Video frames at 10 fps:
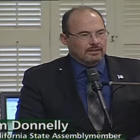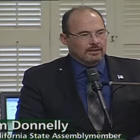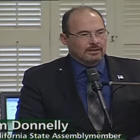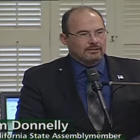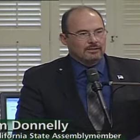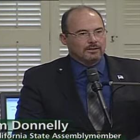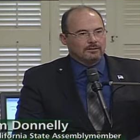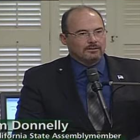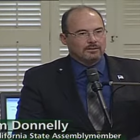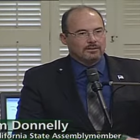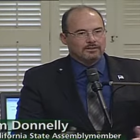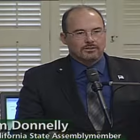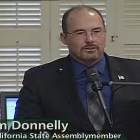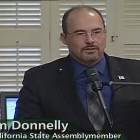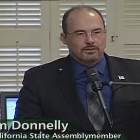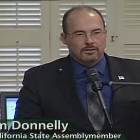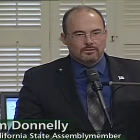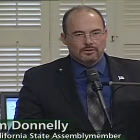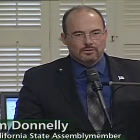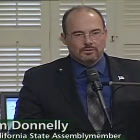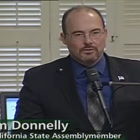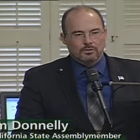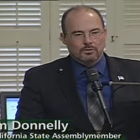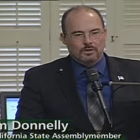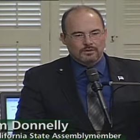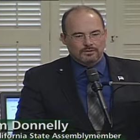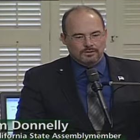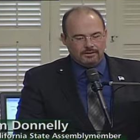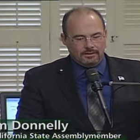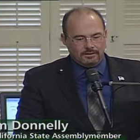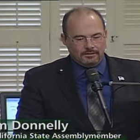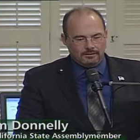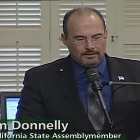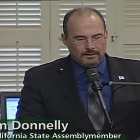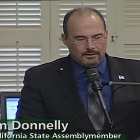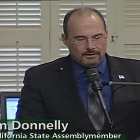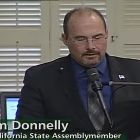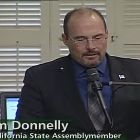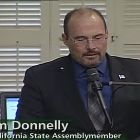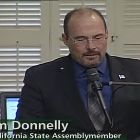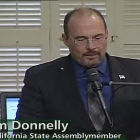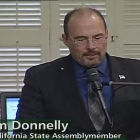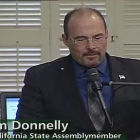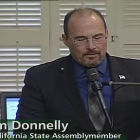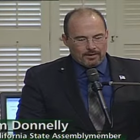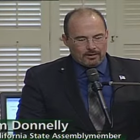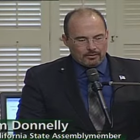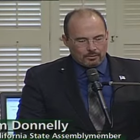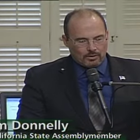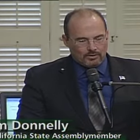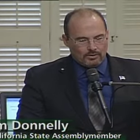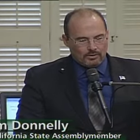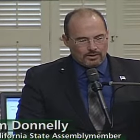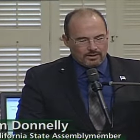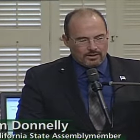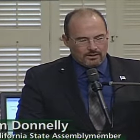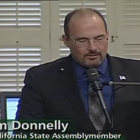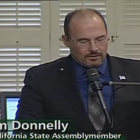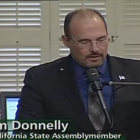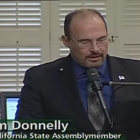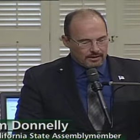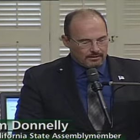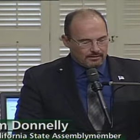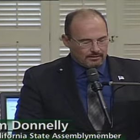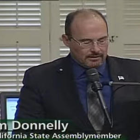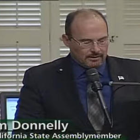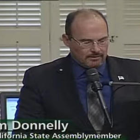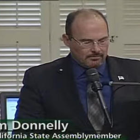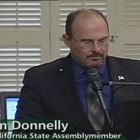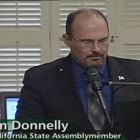and, and just listen to their individual stories. And I heard one story today um,